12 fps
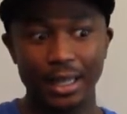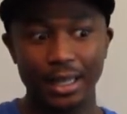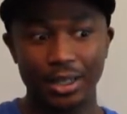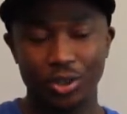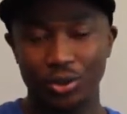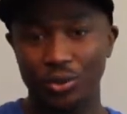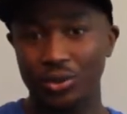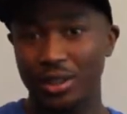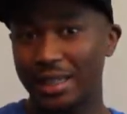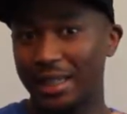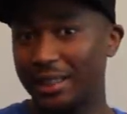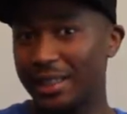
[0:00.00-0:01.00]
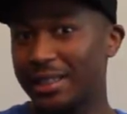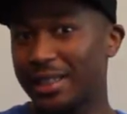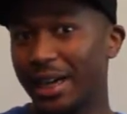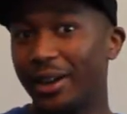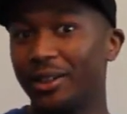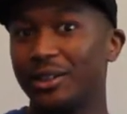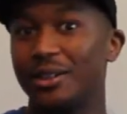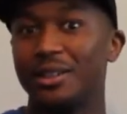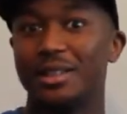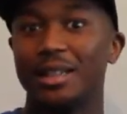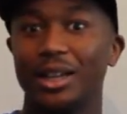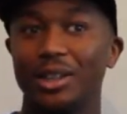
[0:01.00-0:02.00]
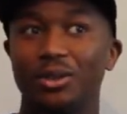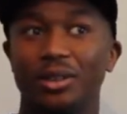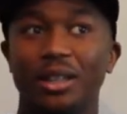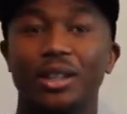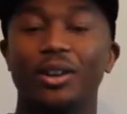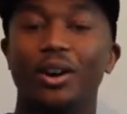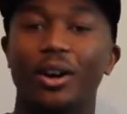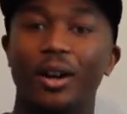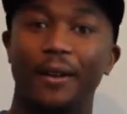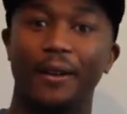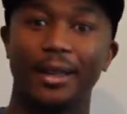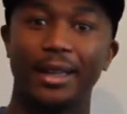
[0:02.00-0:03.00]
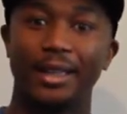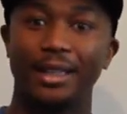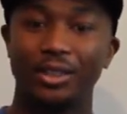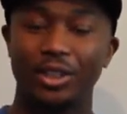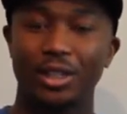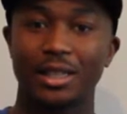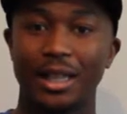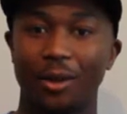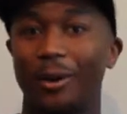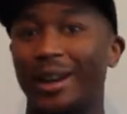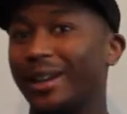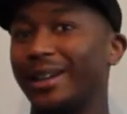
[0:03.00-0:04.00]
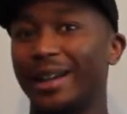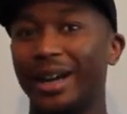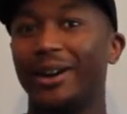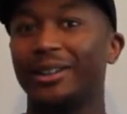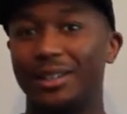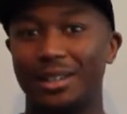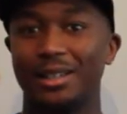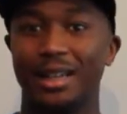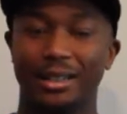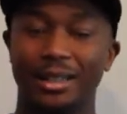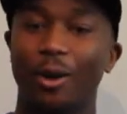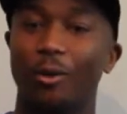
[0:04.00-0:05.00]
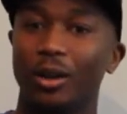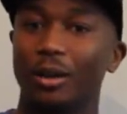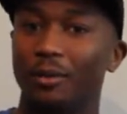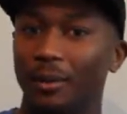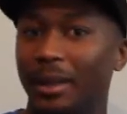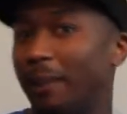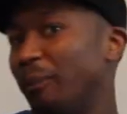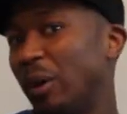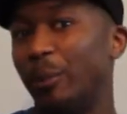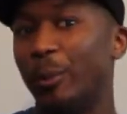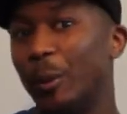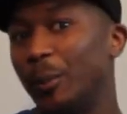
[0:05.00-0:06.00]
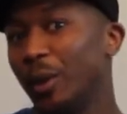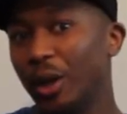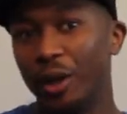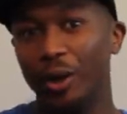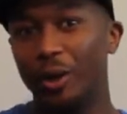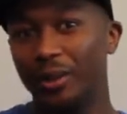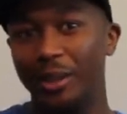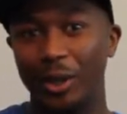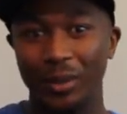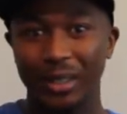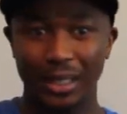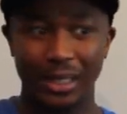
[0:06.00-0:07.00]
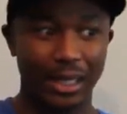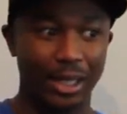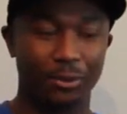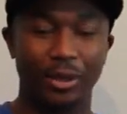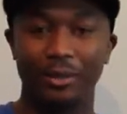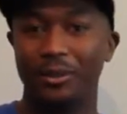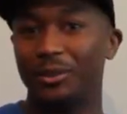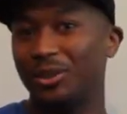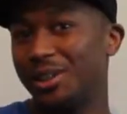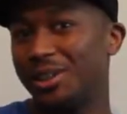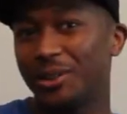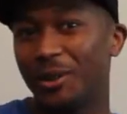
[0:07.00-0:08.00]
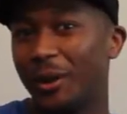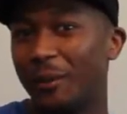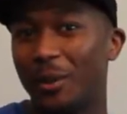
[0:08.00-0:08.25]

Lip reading: introduces like these characters that you think they're just like regular characters, like that won't even like pop up or they'll be irrelevant to the story.